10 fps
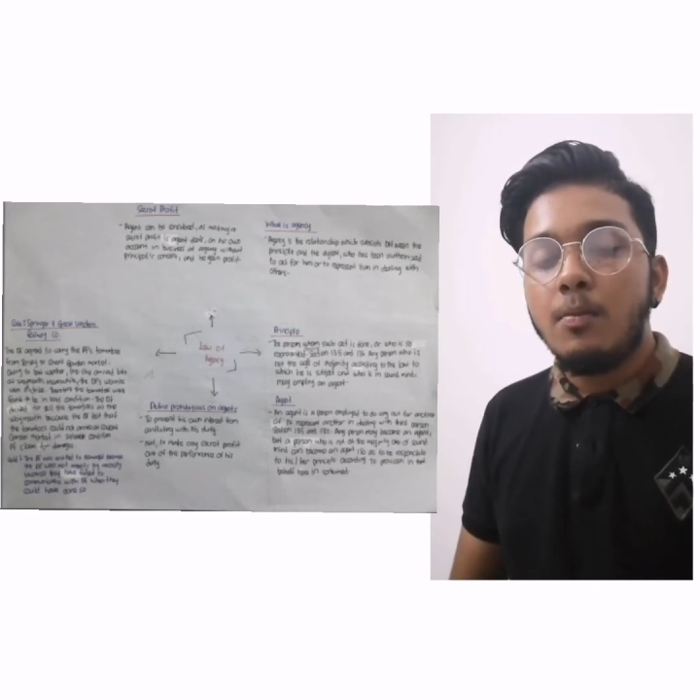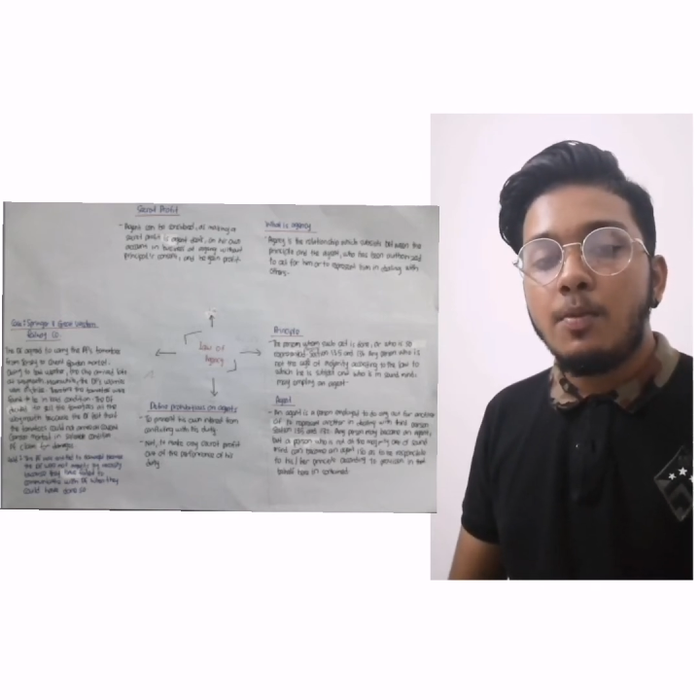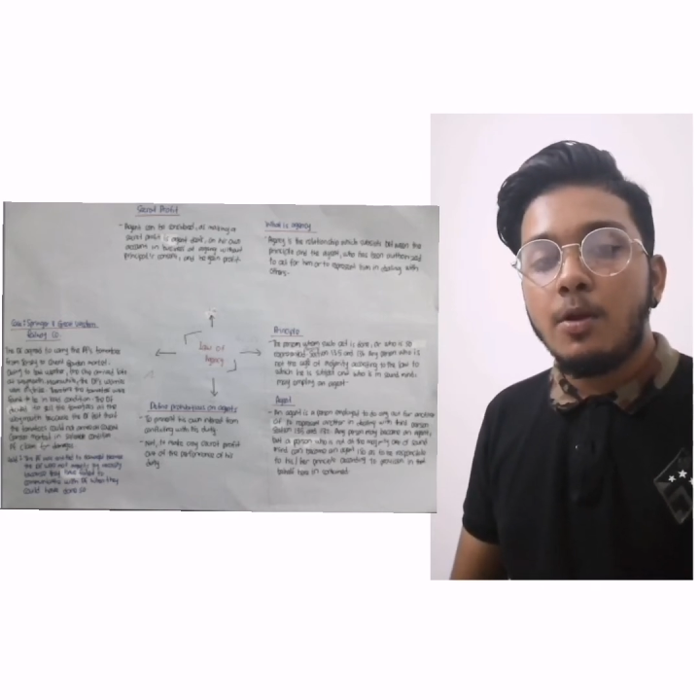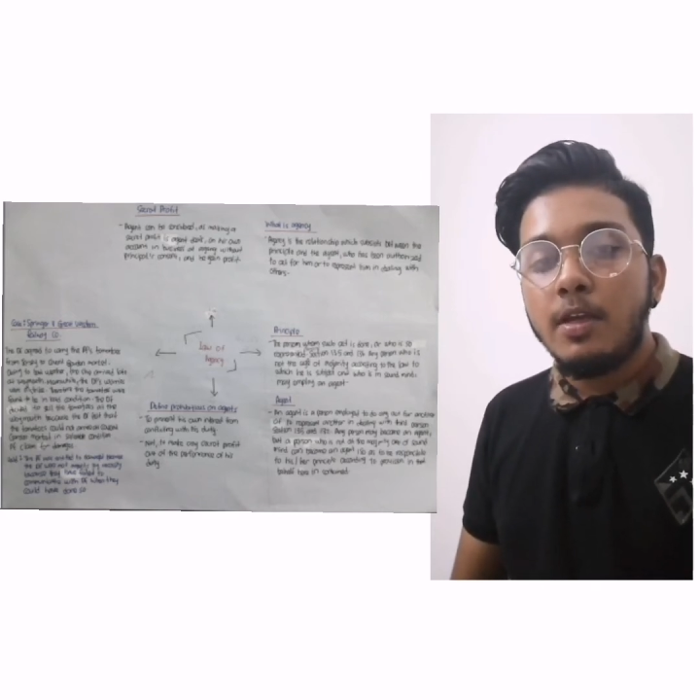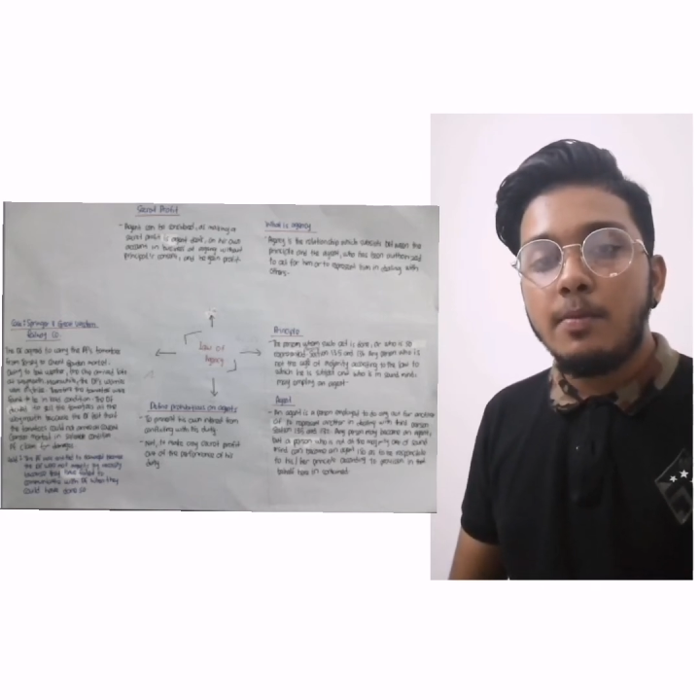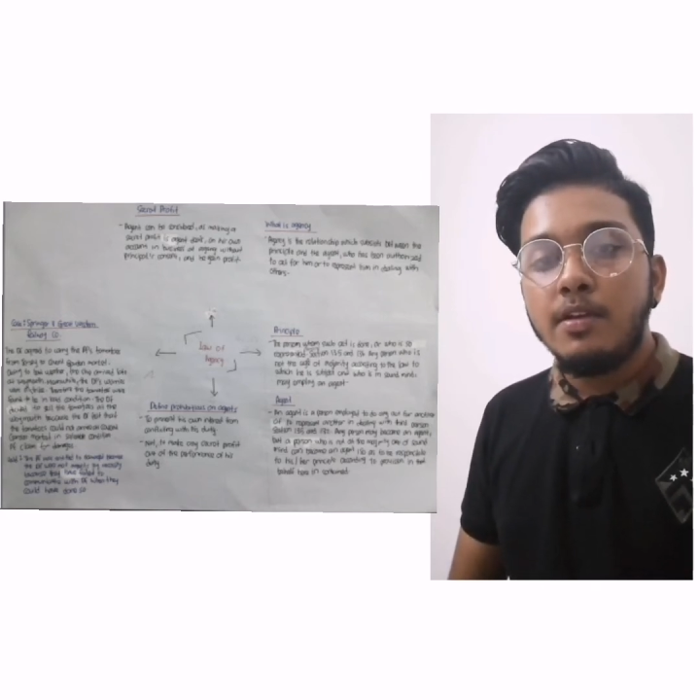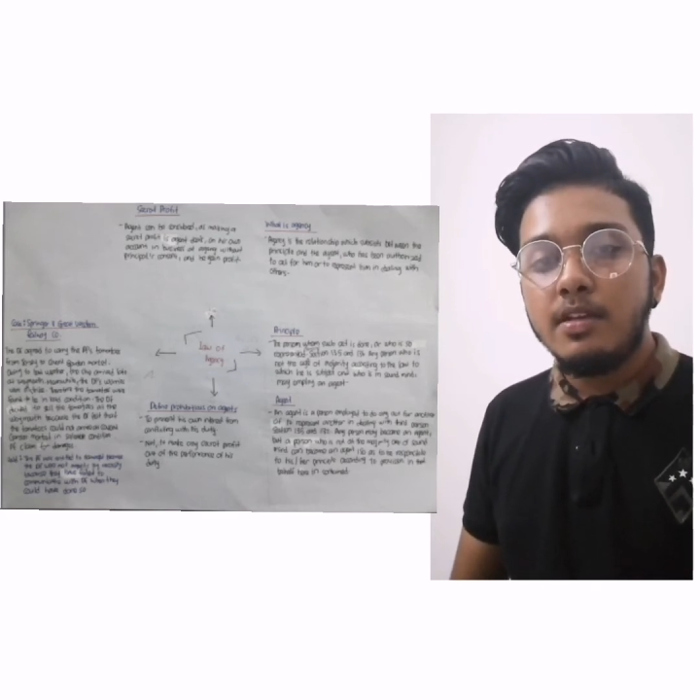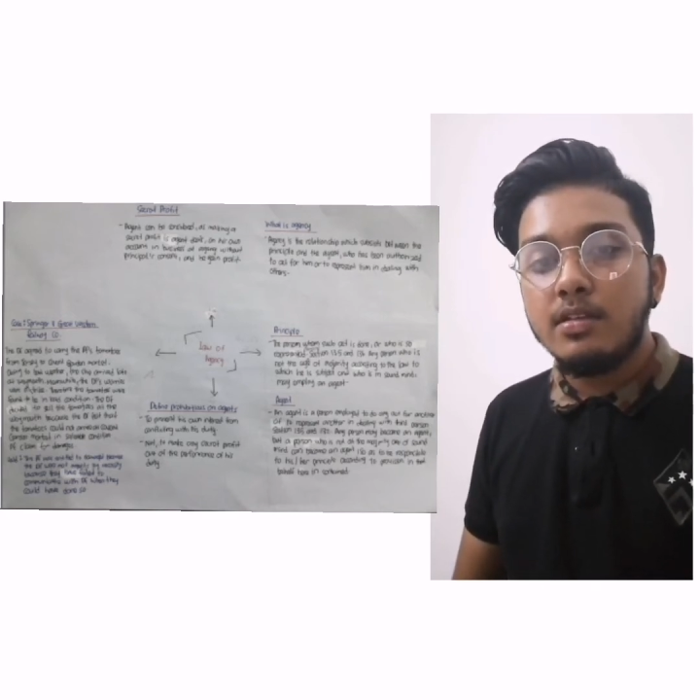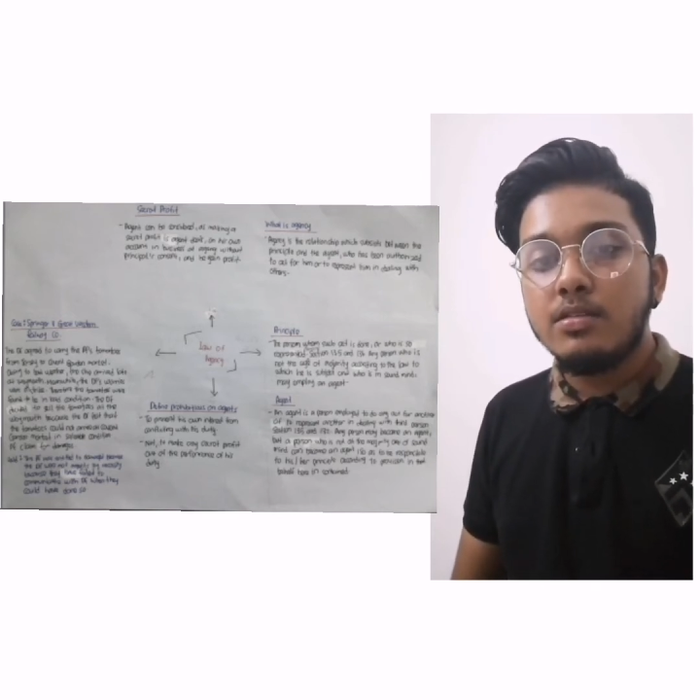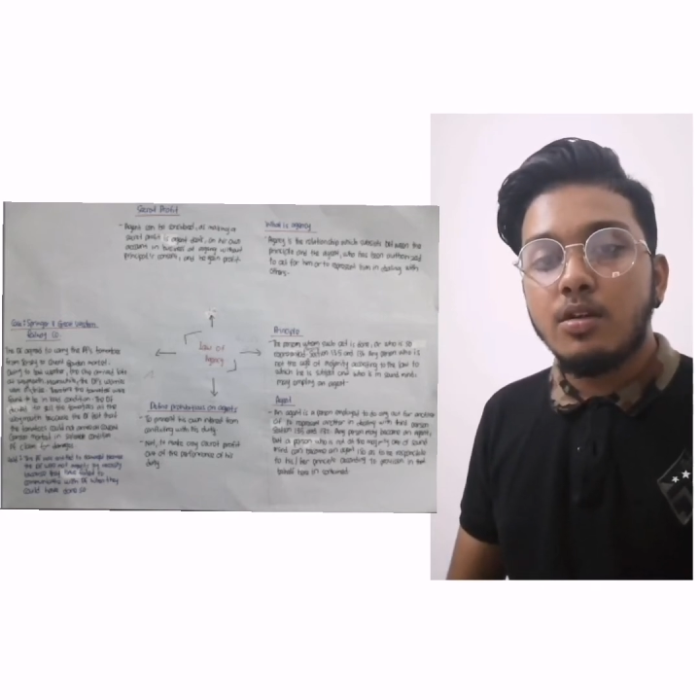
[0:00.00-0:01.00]

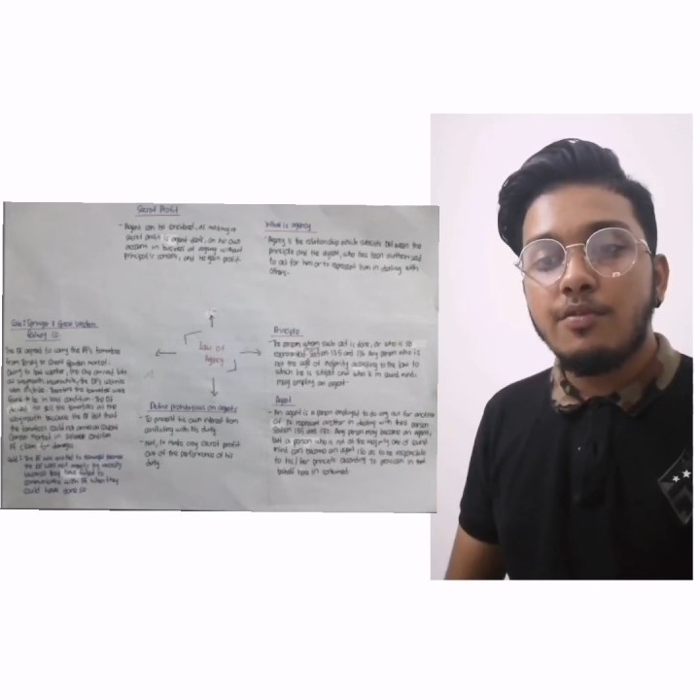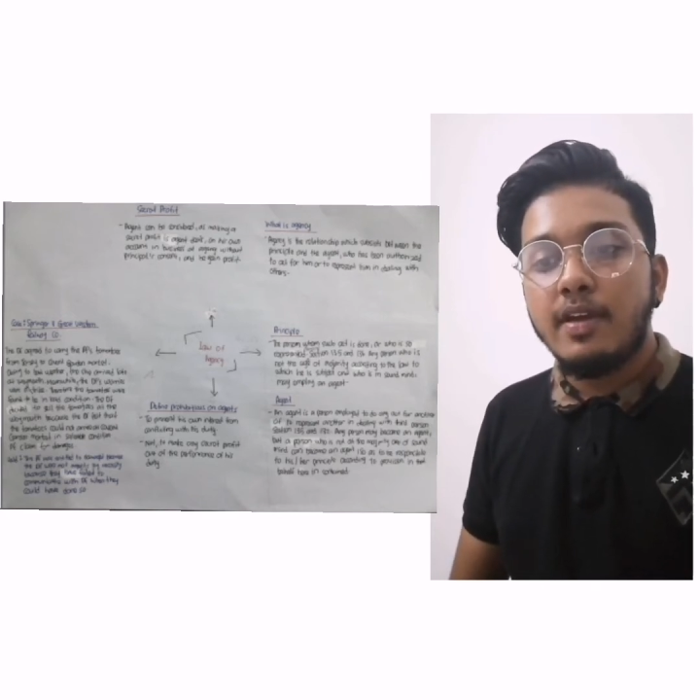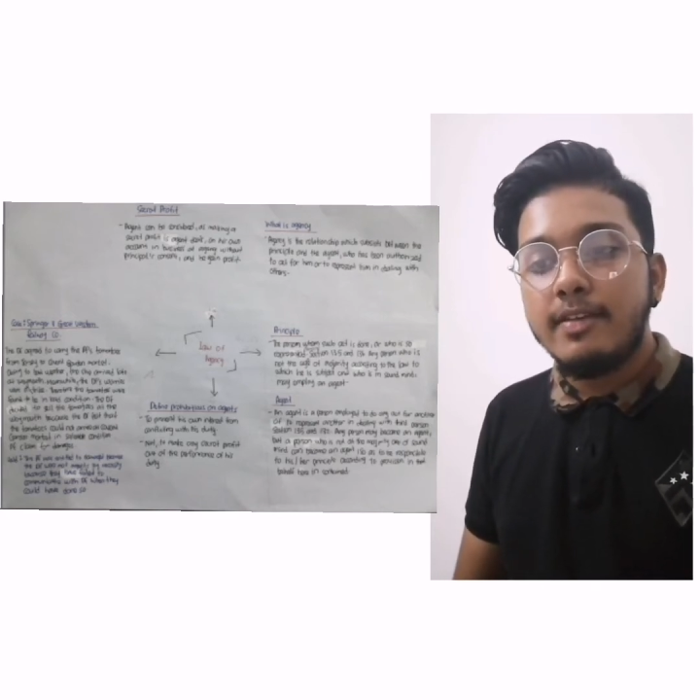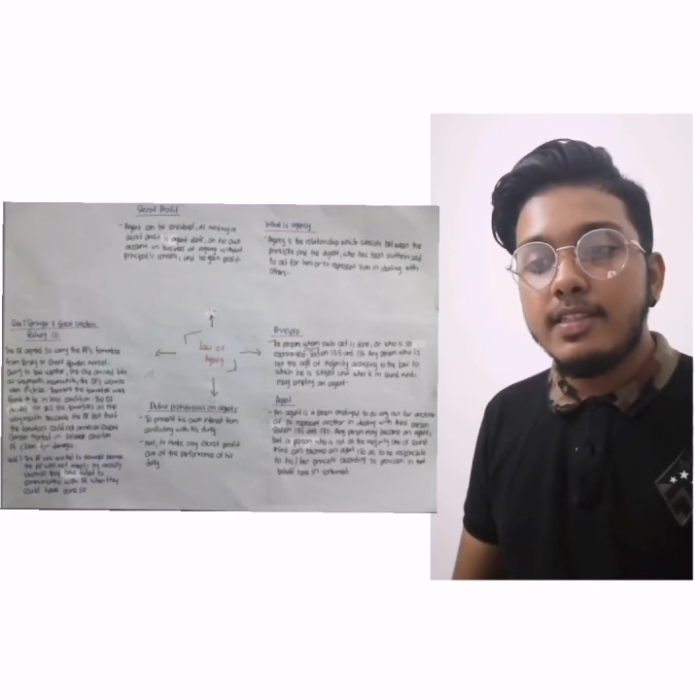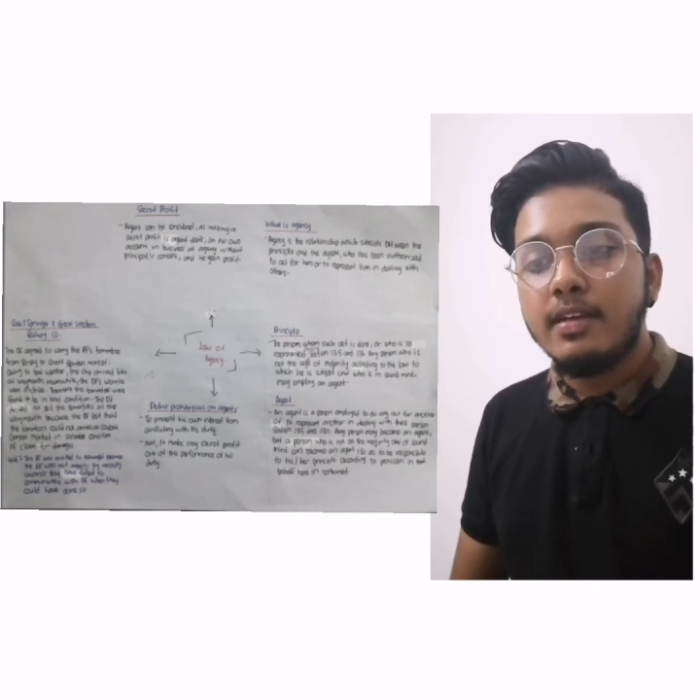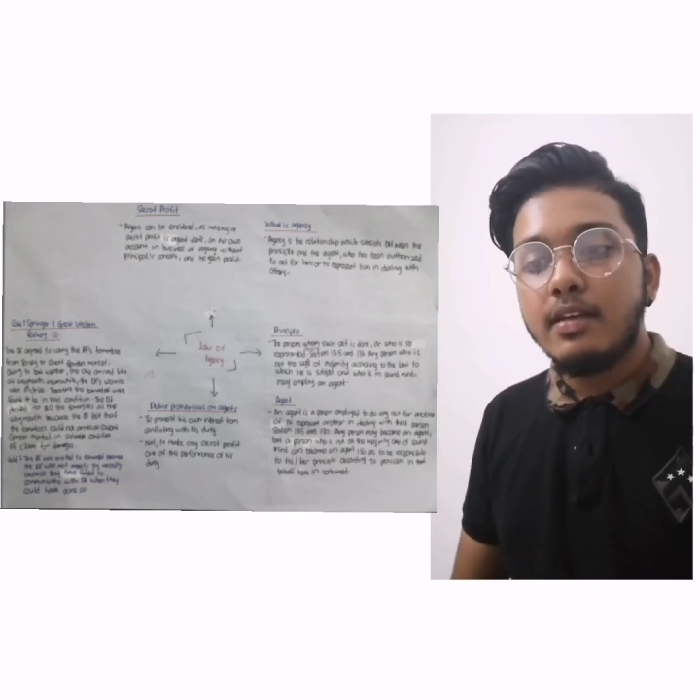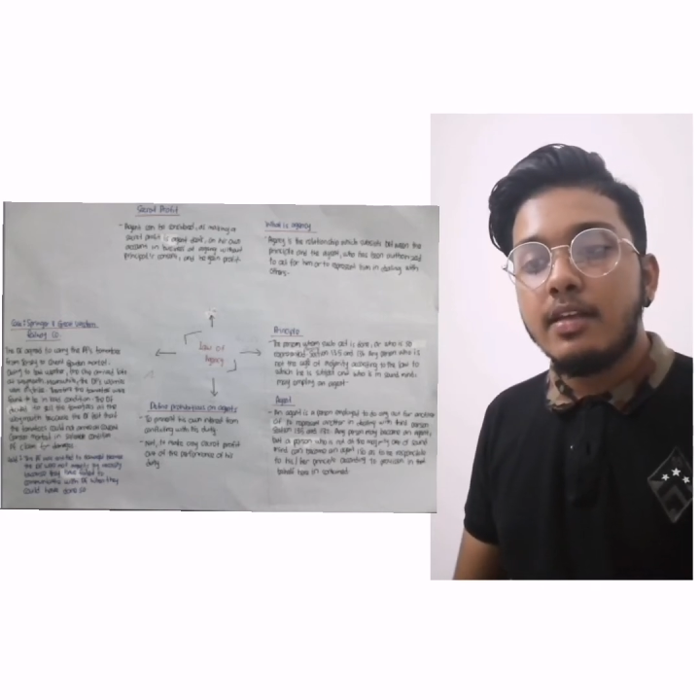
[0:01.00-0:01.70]
prohibition of agent